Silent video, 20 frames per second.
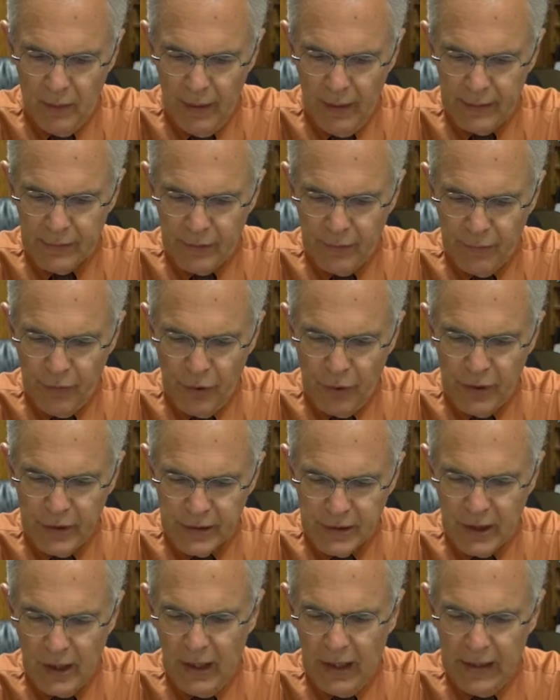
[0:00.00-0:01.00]
at the very
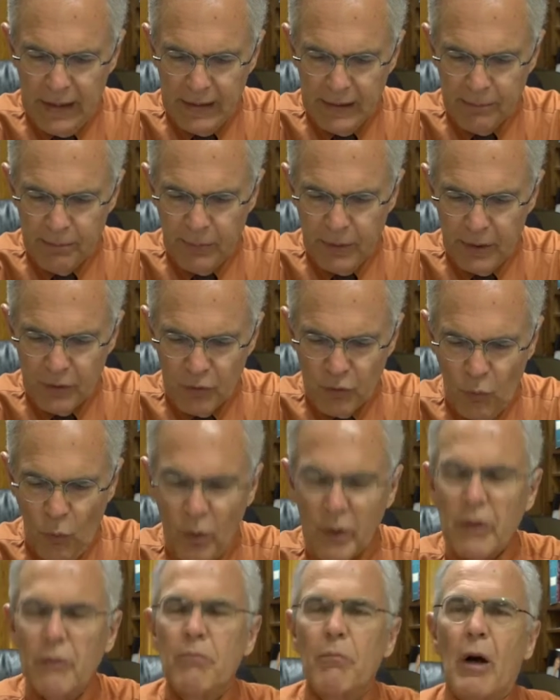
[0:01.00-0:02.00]
top, it's
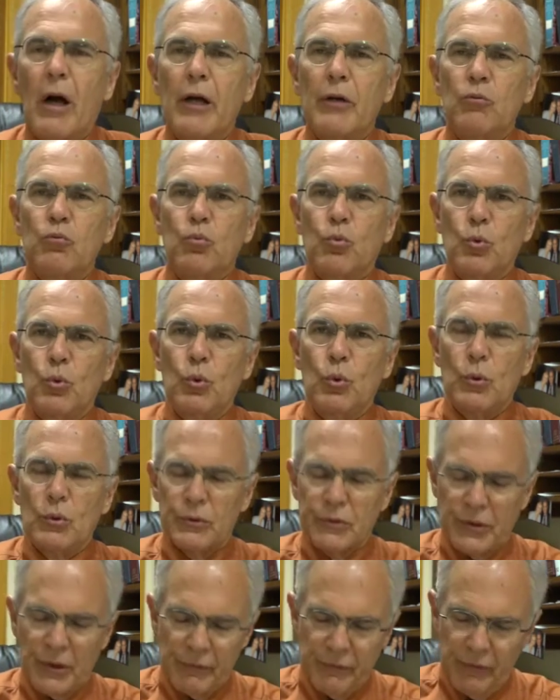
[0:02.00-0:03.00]
one of my
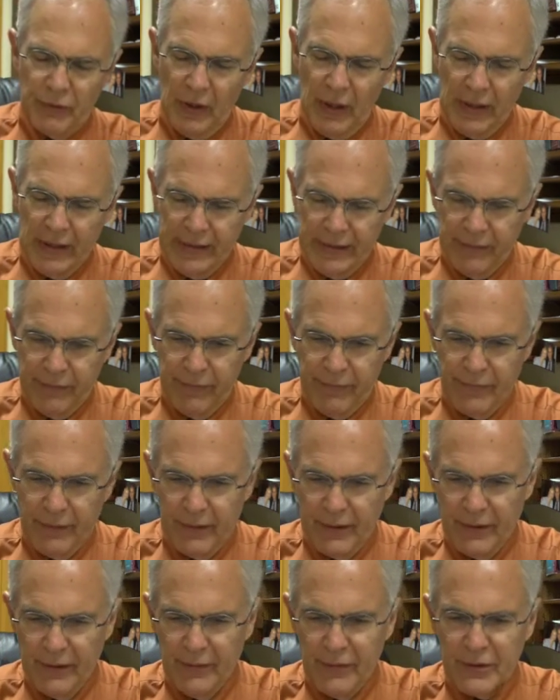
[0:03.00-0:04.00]
rules of life.
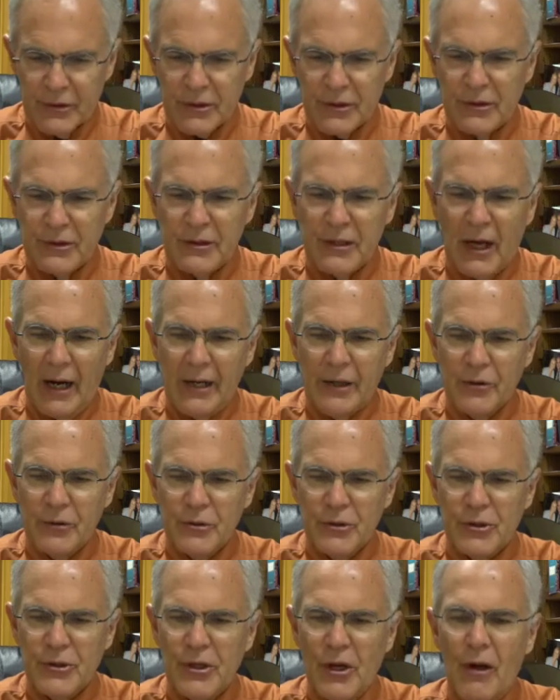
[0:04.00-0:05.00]
Uh, this entire
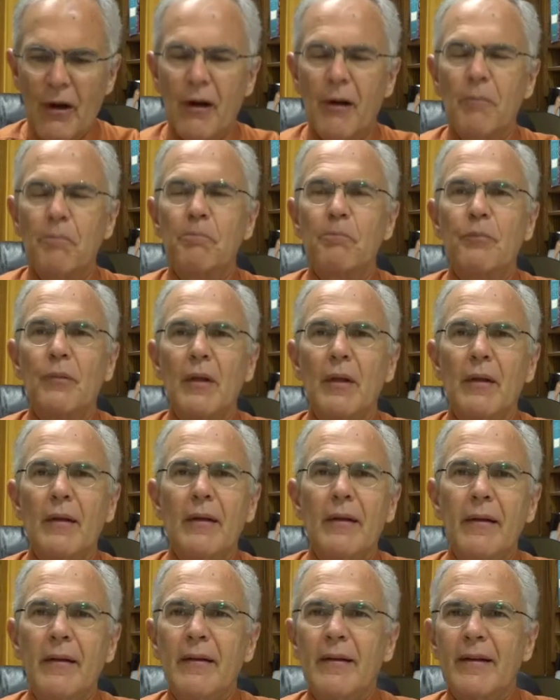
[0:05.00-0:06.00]
psalm
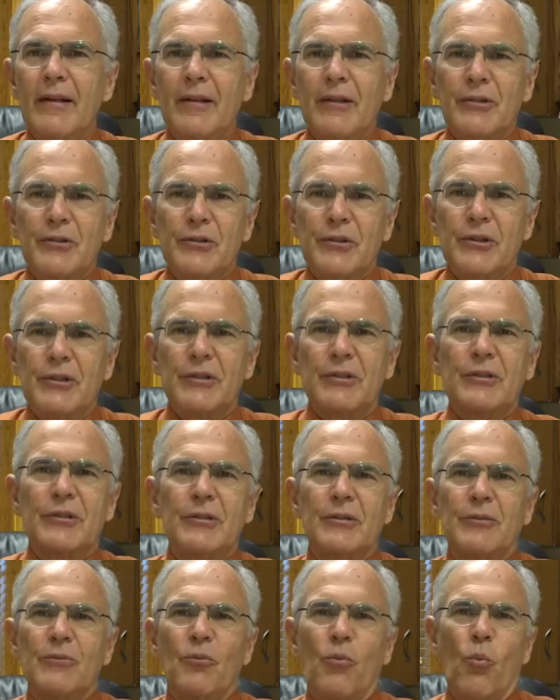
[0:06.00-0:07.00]
is
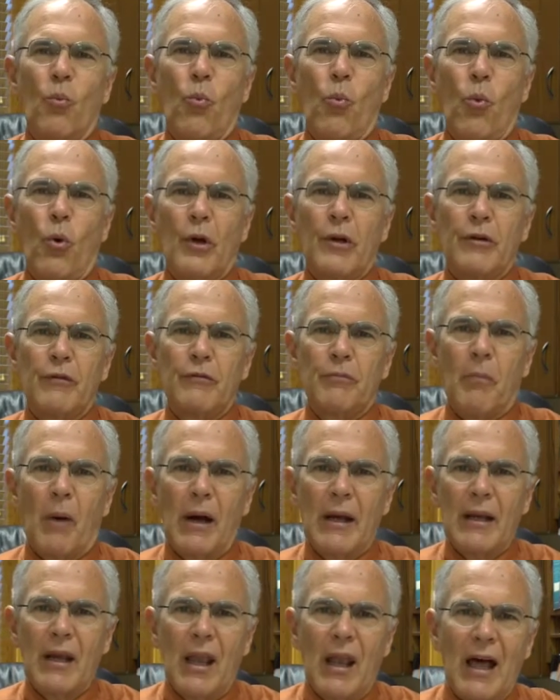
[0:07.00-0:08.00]
one of
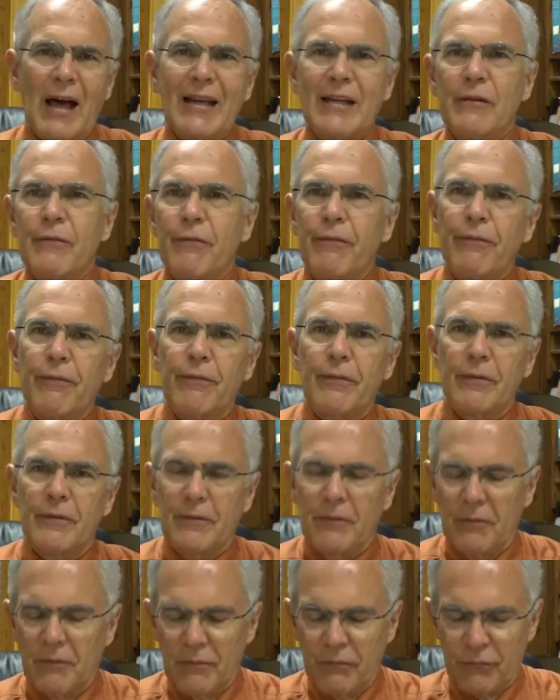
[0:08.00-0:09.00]
my life
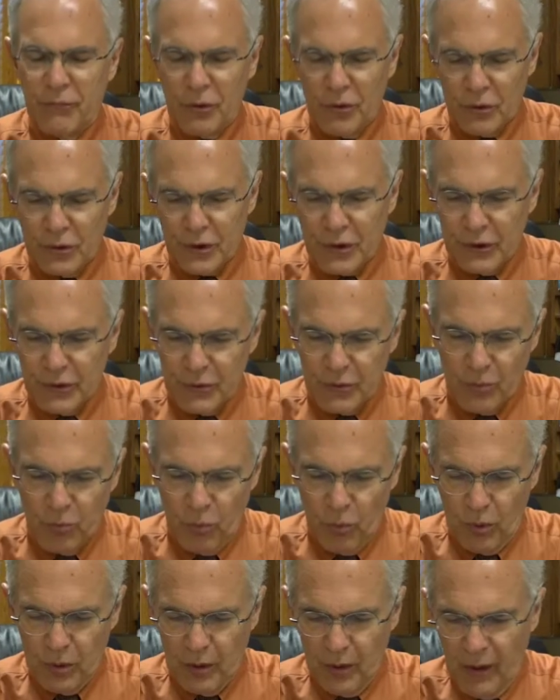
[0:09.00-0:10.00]
verses,
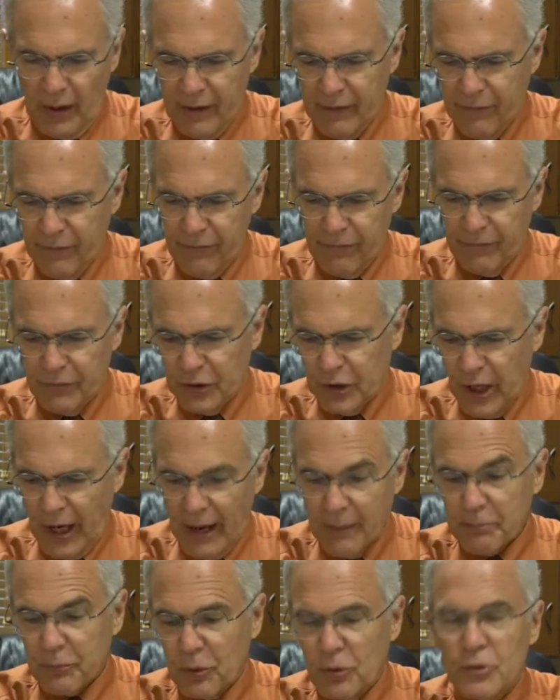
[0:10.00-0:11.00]
one of life
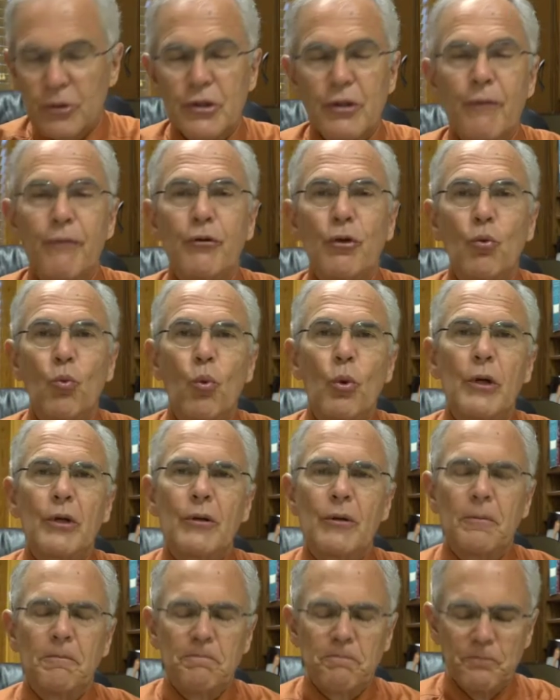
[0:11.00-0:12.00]
chapters, if you
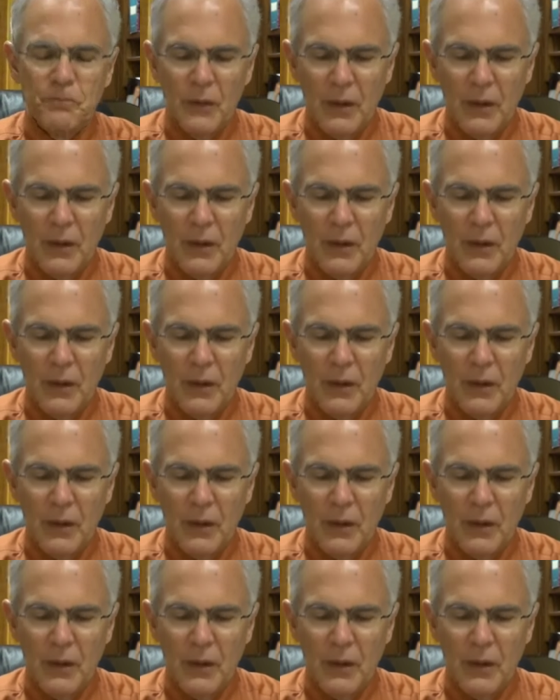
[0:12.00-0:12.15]
will.